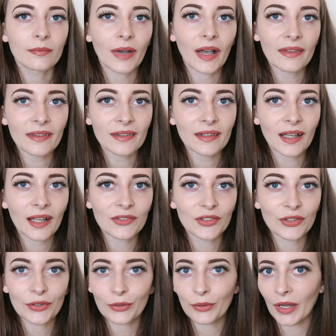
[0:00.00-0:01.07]
But I think they
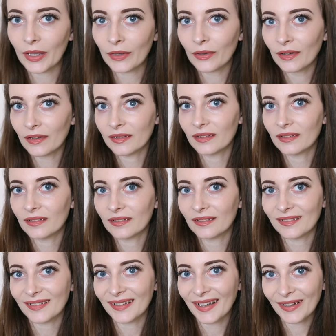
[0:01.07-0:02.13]
actually look quite good.
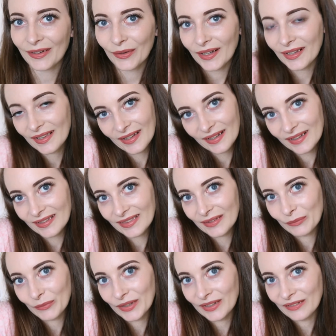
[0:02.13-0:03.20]
I quite like
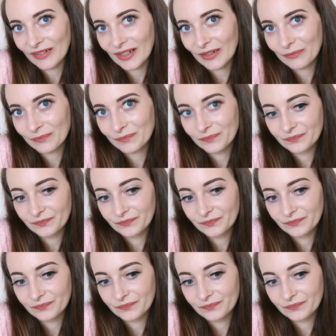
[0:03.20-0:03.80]
them when they're on.